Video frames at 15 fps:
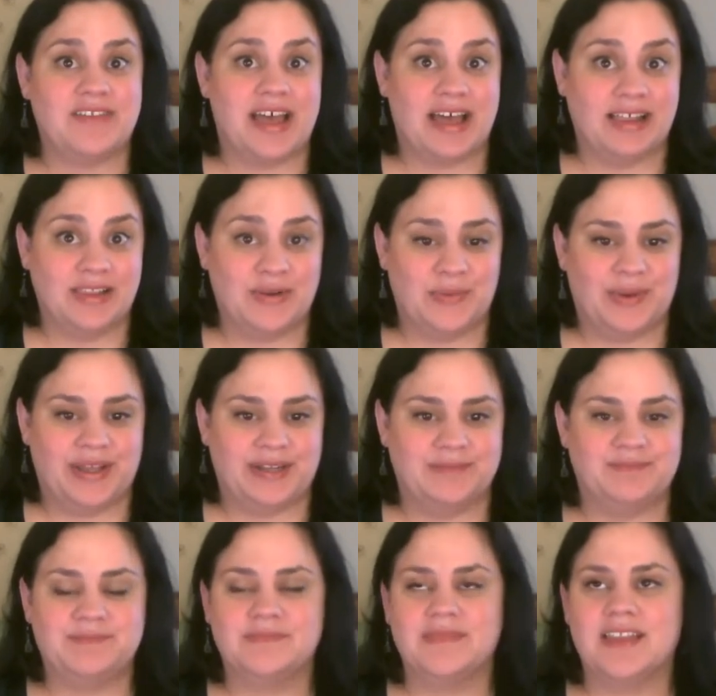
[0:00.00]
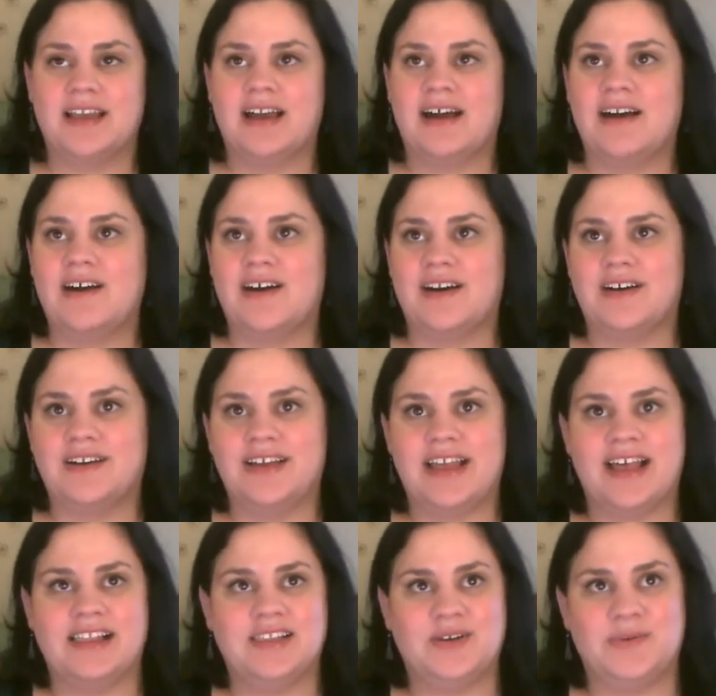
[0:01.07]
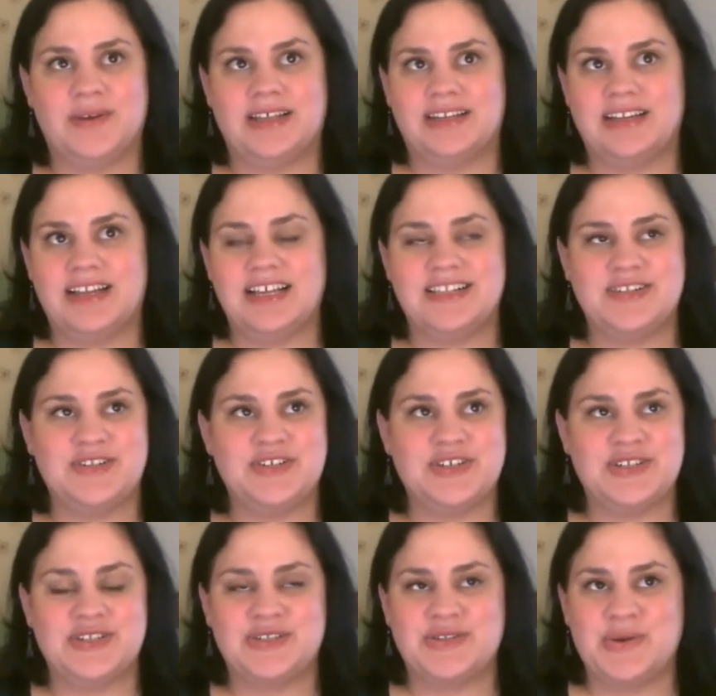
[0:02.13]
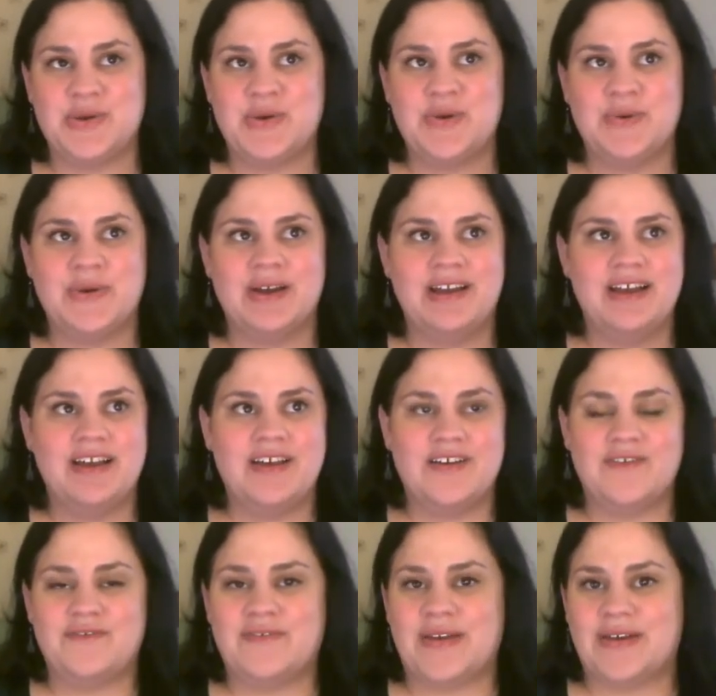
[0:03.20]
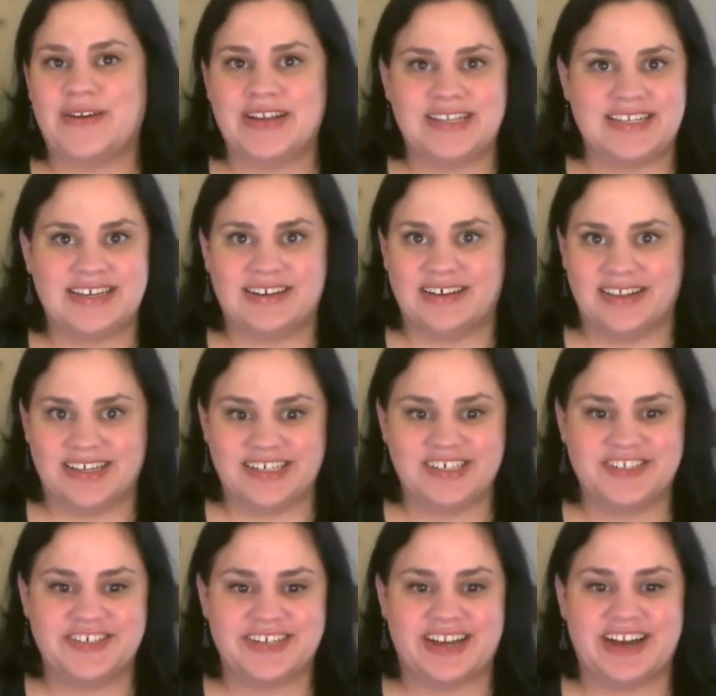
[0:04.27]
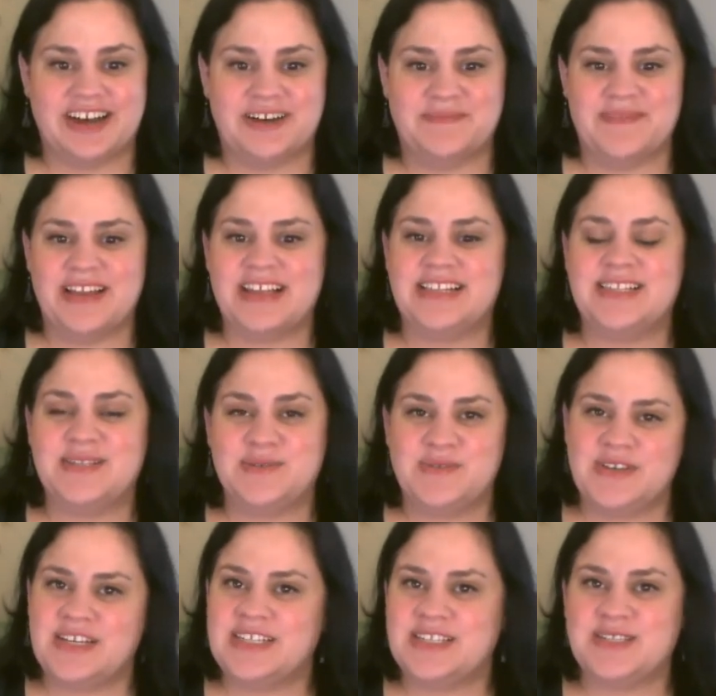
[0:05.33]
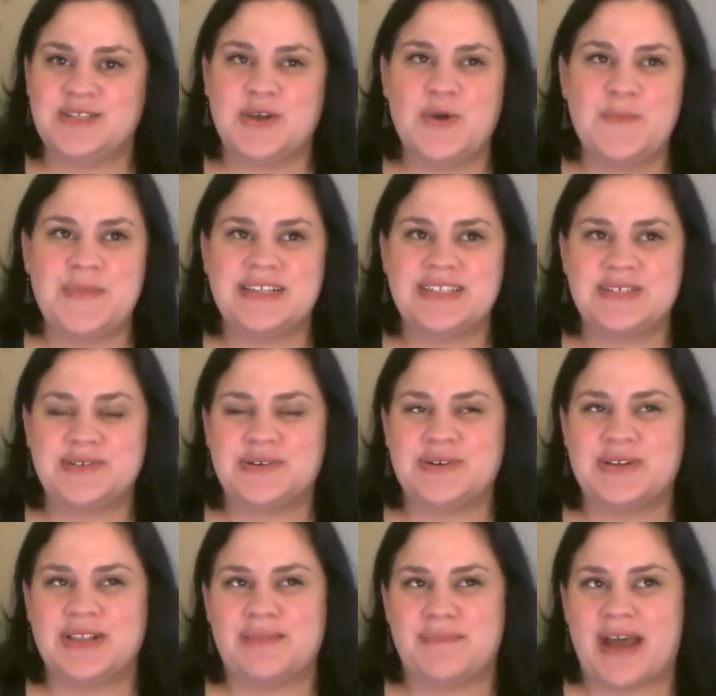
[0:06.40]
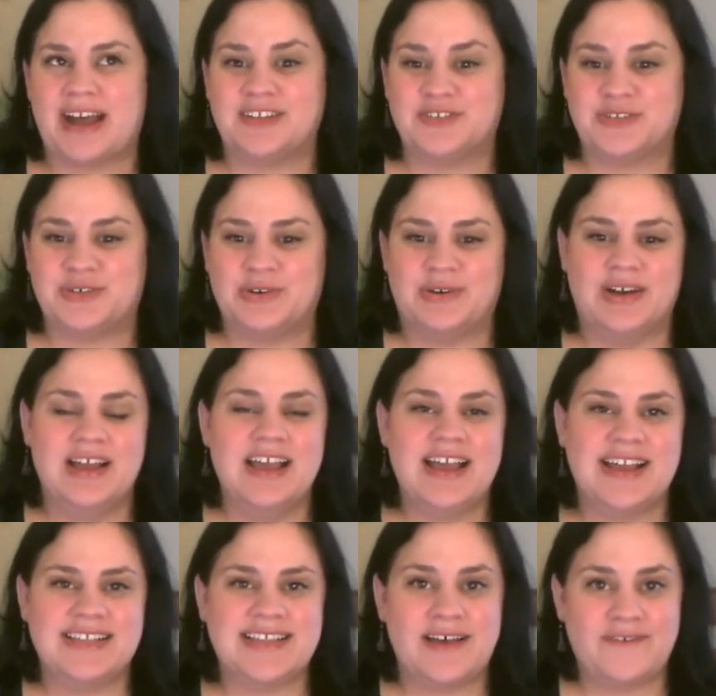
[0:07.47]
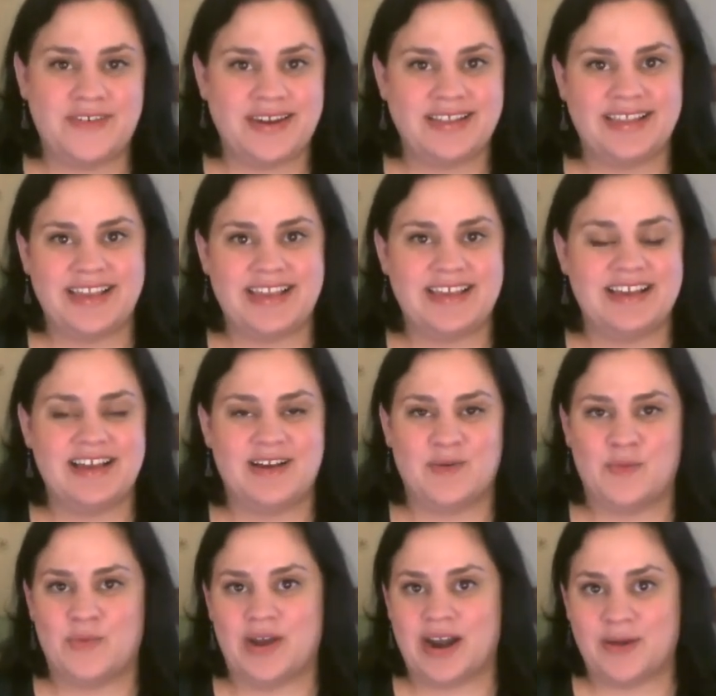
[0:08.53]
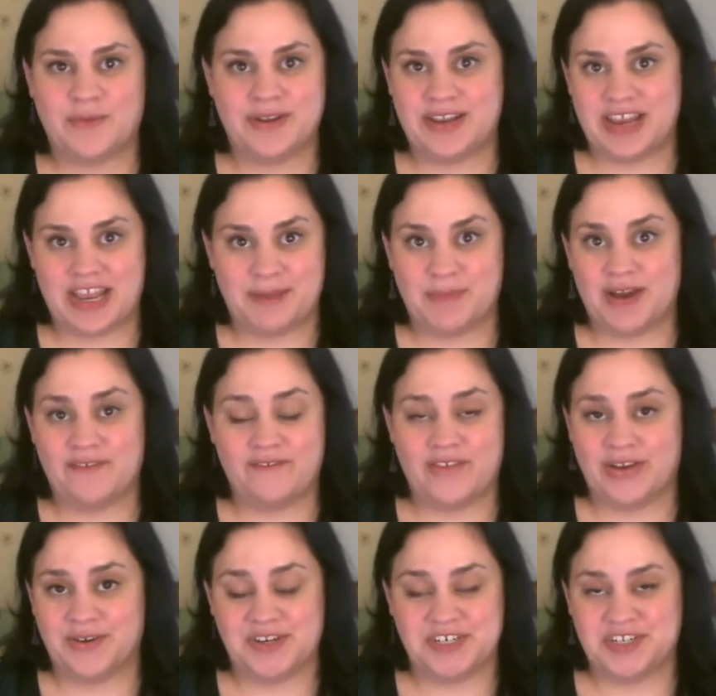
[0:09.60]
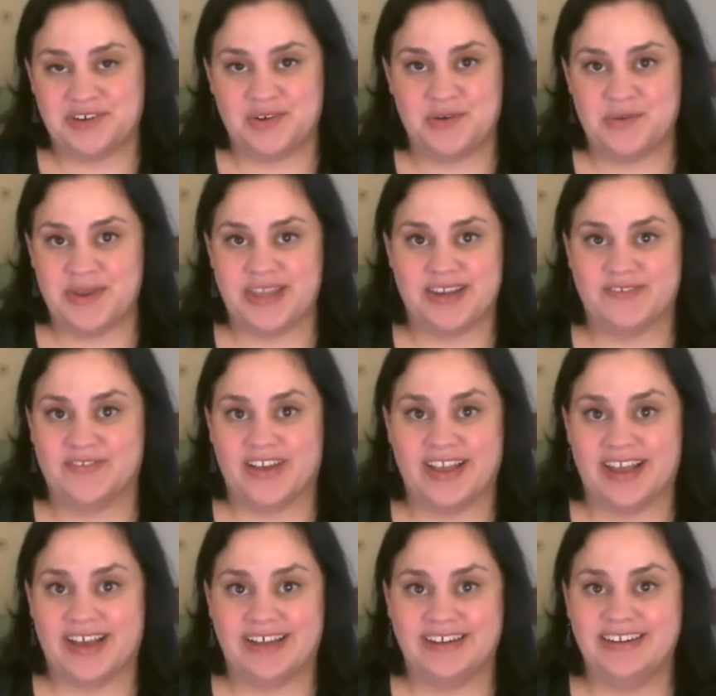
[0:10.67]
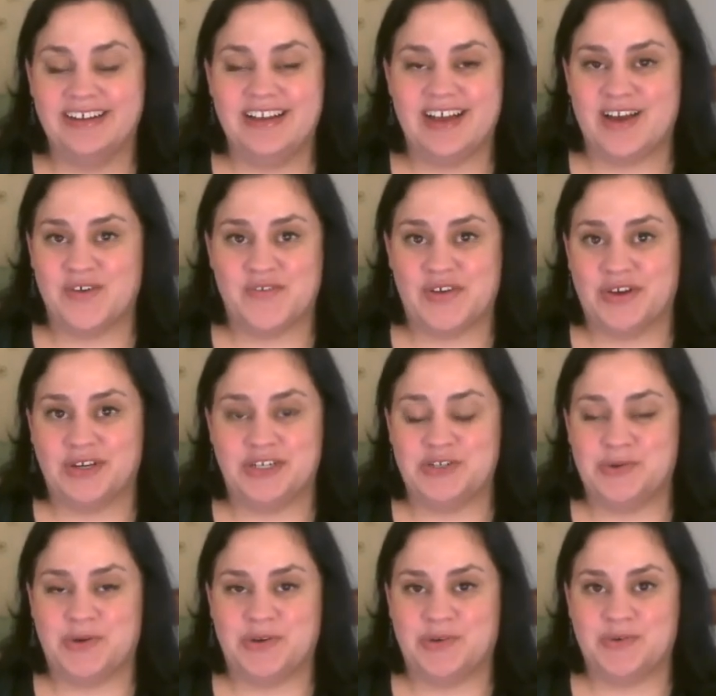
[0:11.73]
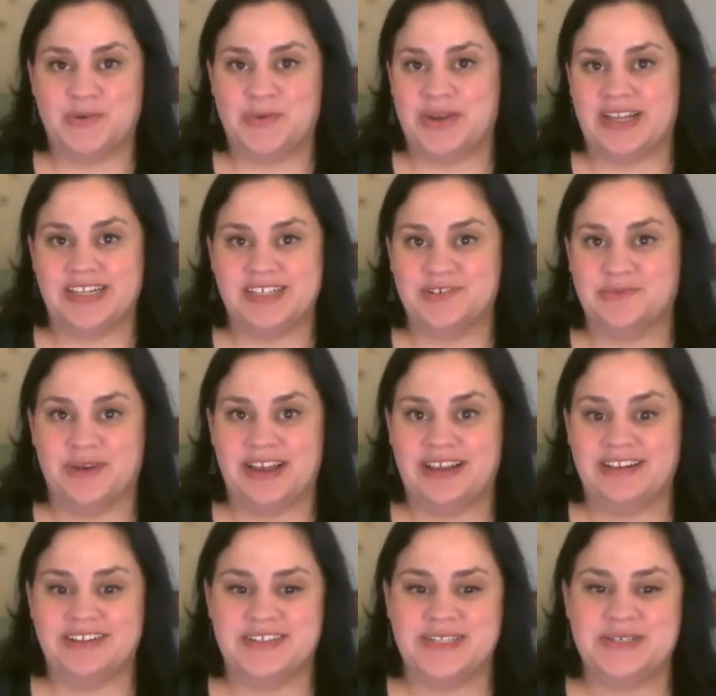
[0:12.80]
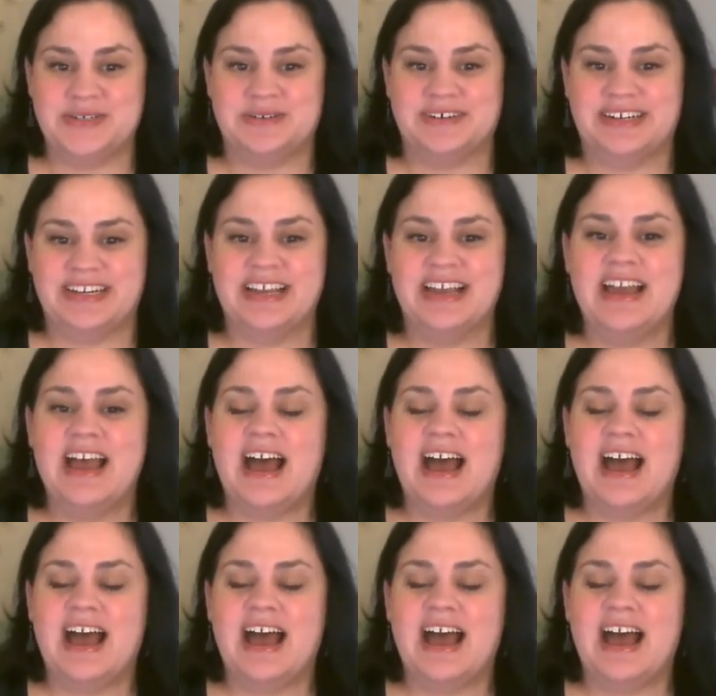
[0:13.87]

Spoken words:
Ellowyn. Oh, Ellowyn. It's just so fairy tale-ish. It's so mystical and magical. Definitely what I would name a fairy tale queen if I had a fairy tale queen to write in a story.